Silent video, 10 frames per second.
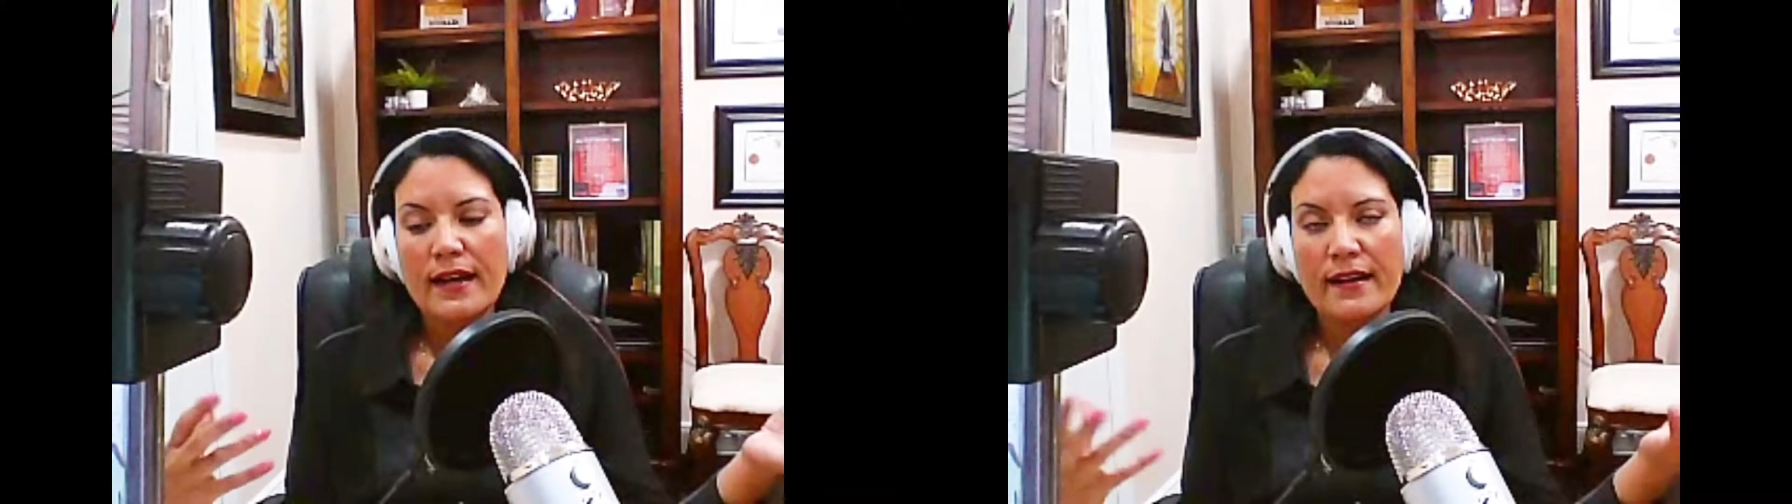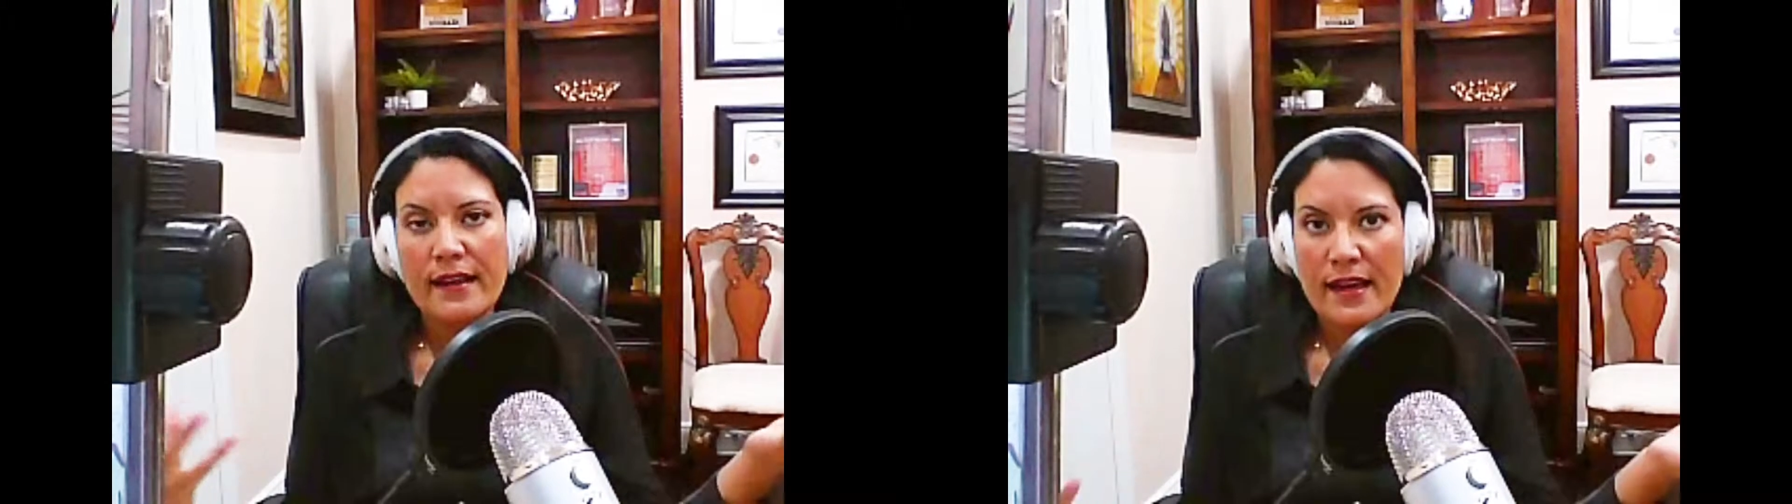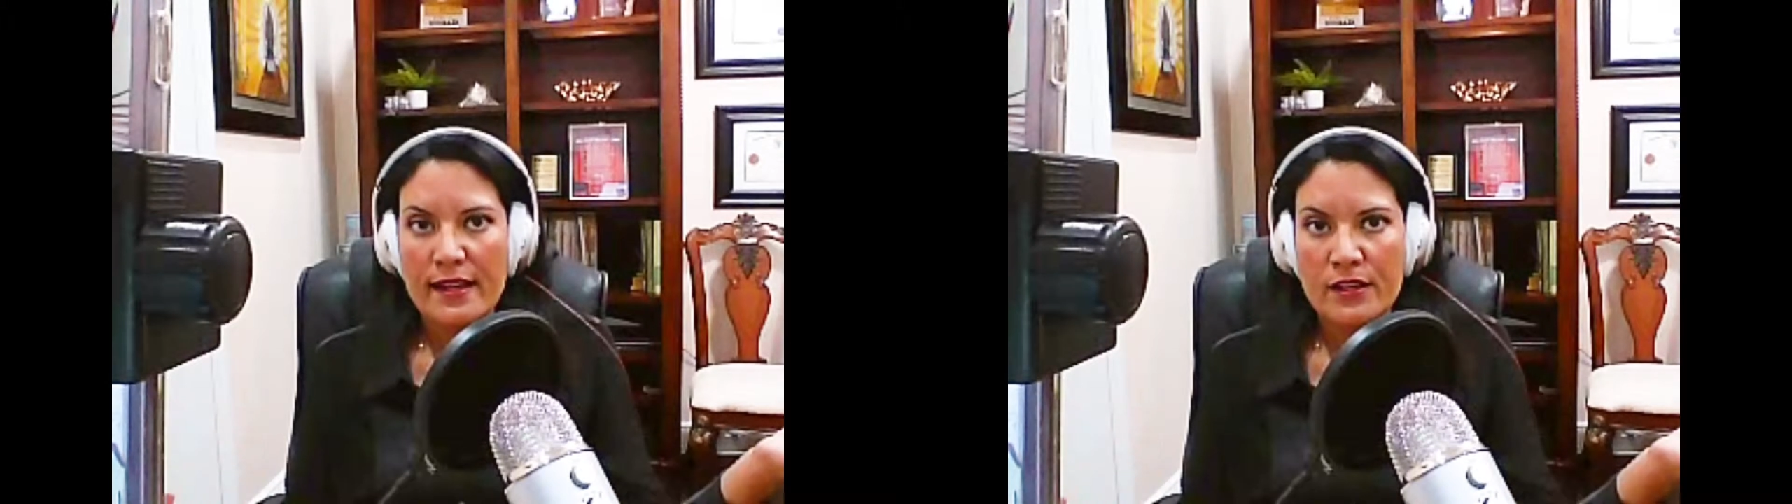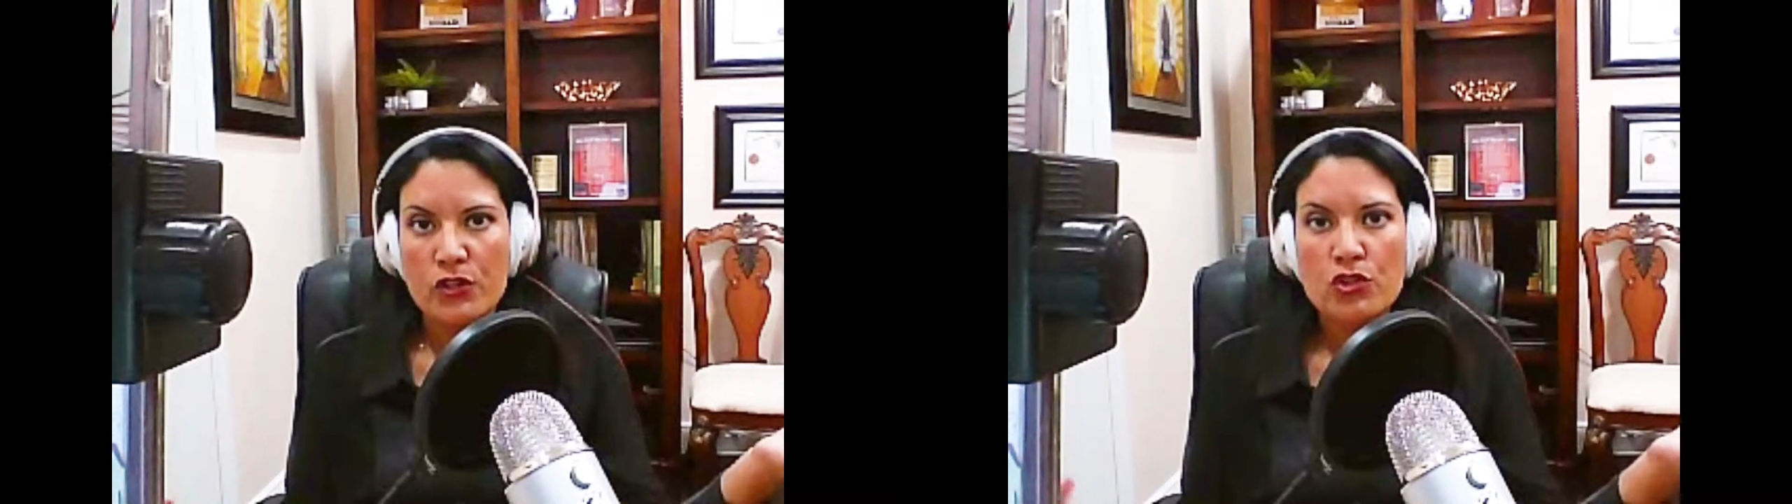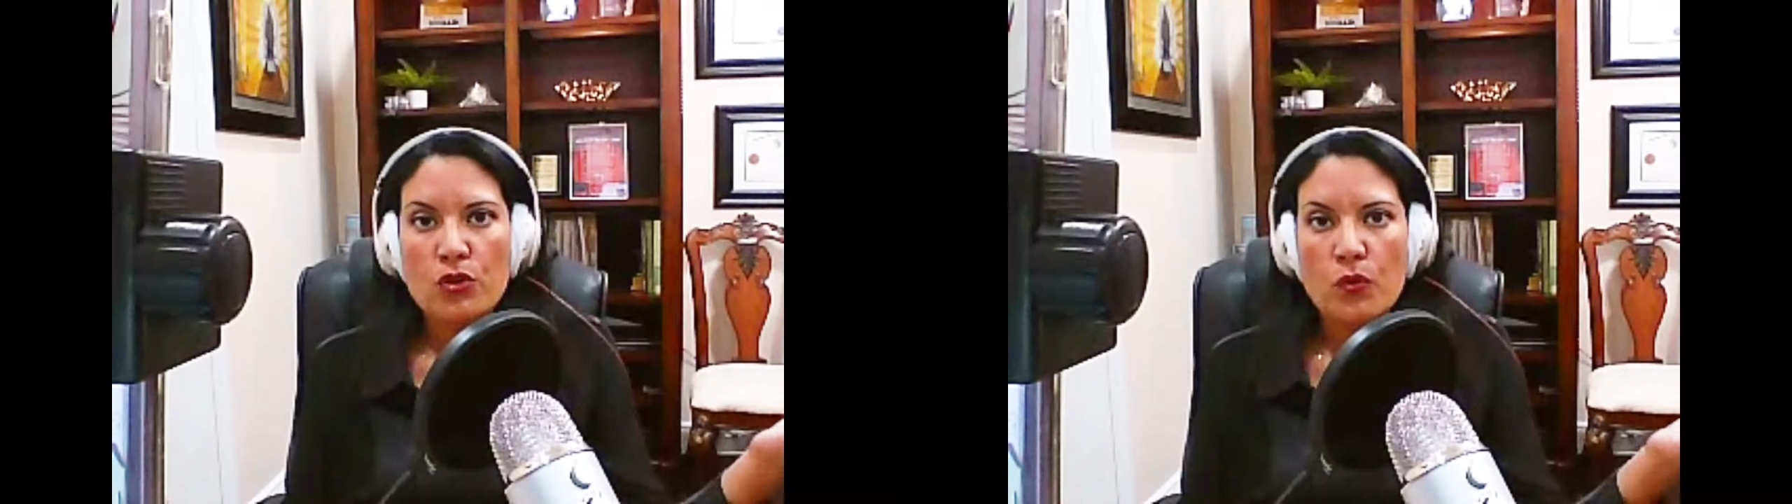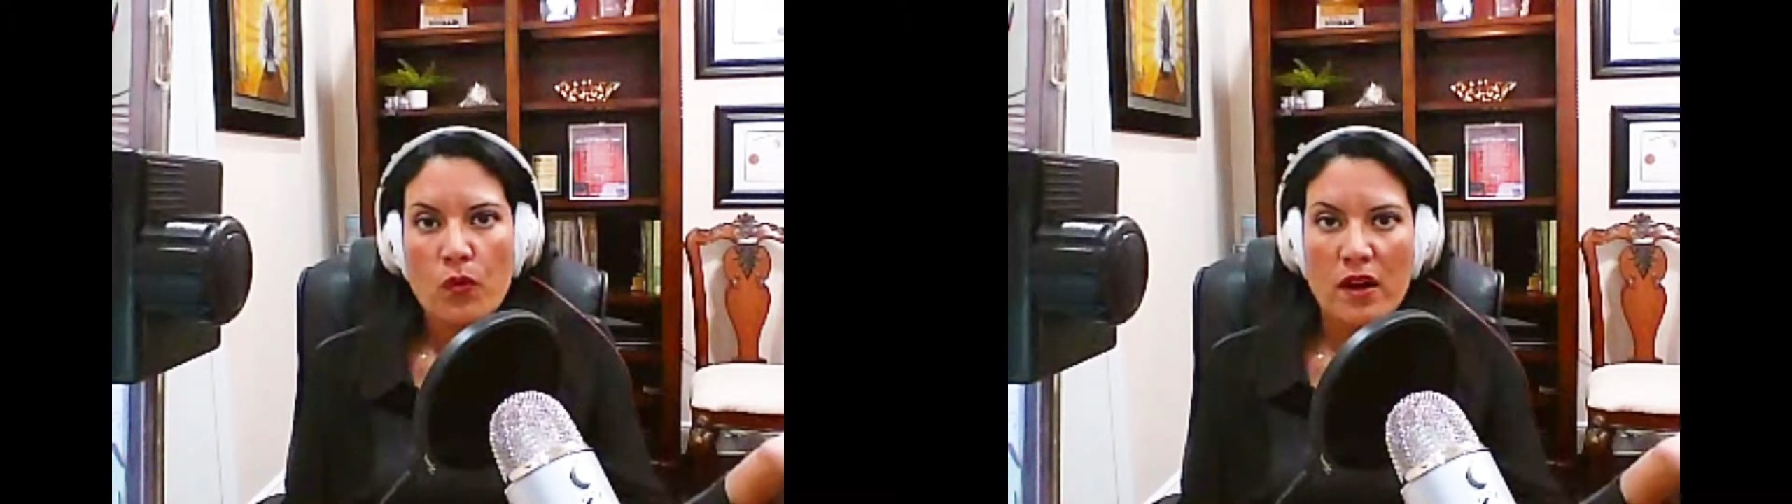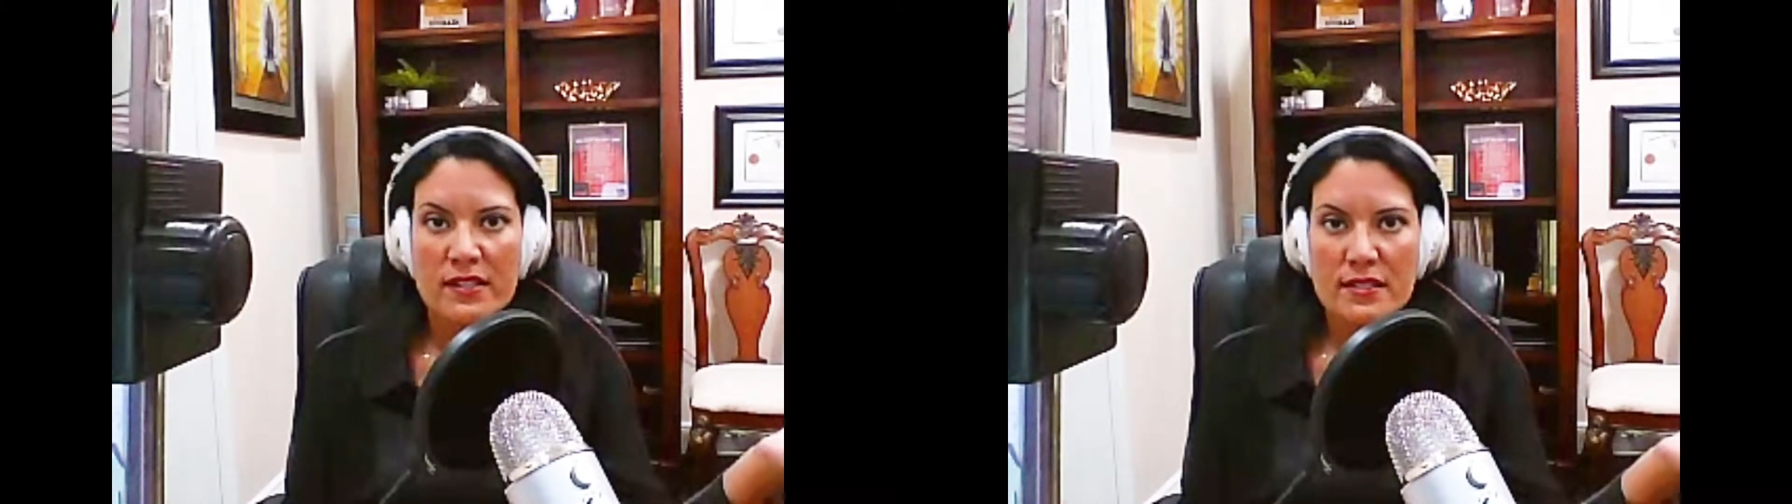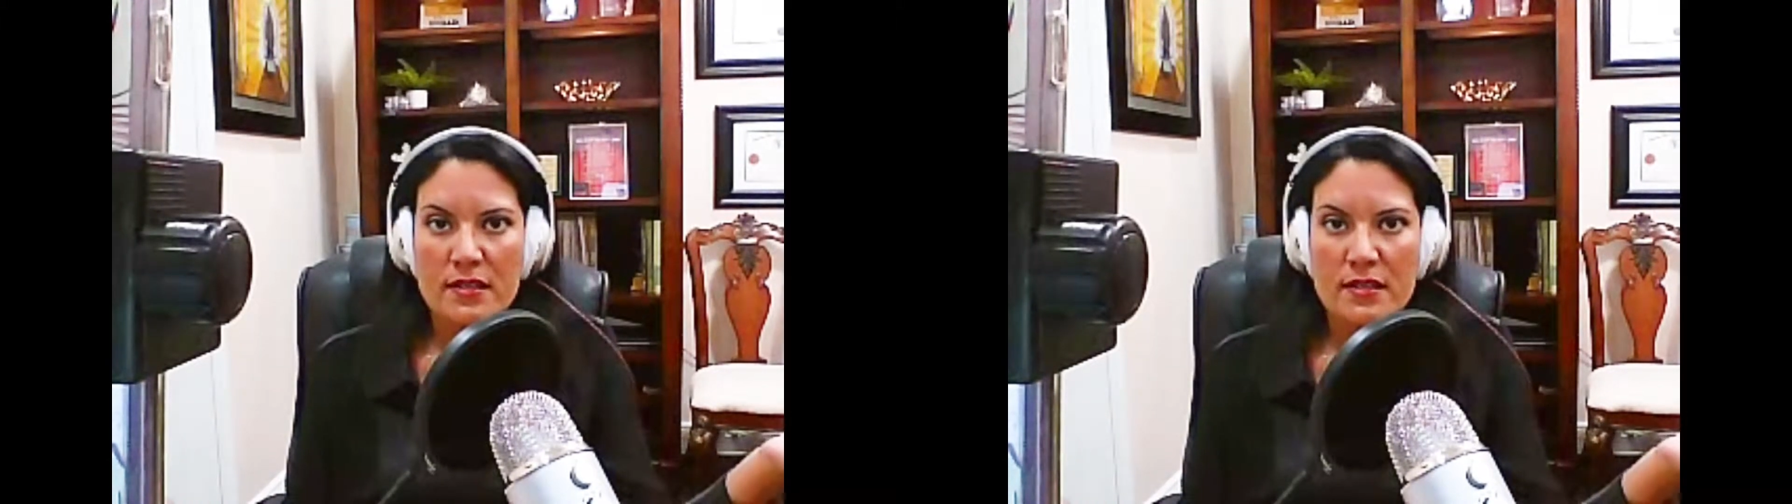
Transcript: again, you want